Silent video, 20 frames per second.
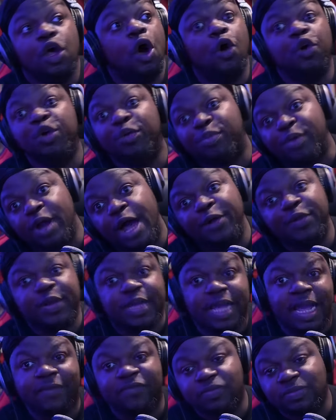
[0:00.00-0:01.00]
Oh, you proud you
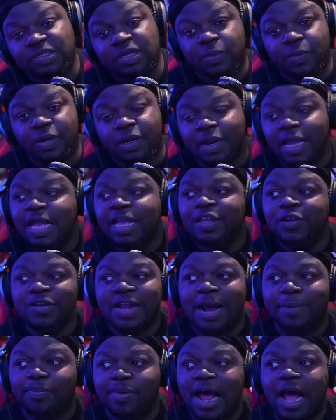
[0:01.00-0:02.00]
came from somewhere? You're
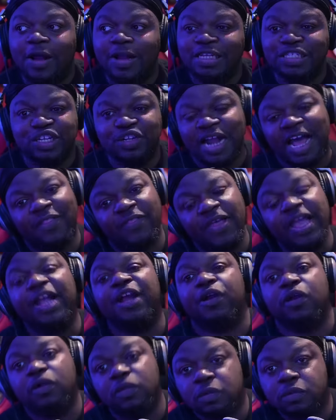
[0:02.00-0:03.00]
not proud because you're not there.